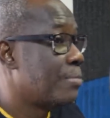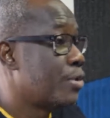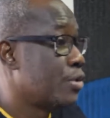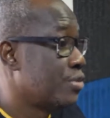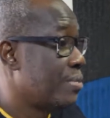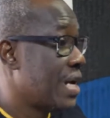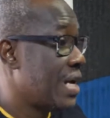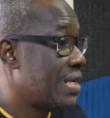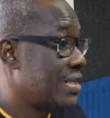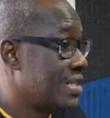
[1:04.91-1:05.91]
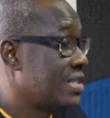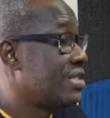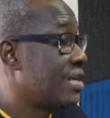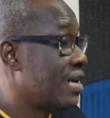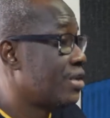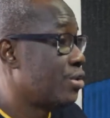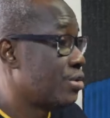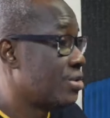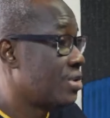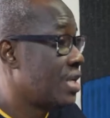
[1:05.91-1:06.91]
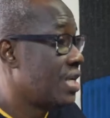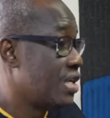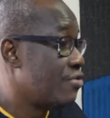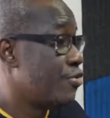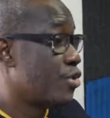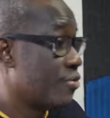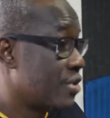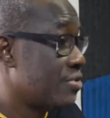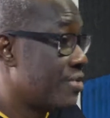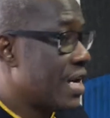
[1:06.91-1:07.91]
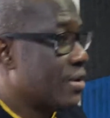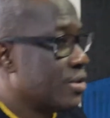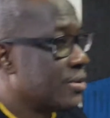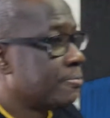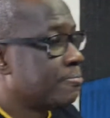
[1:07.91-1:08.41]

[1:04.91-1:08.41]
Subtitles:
posed by these interactions in view of this virus.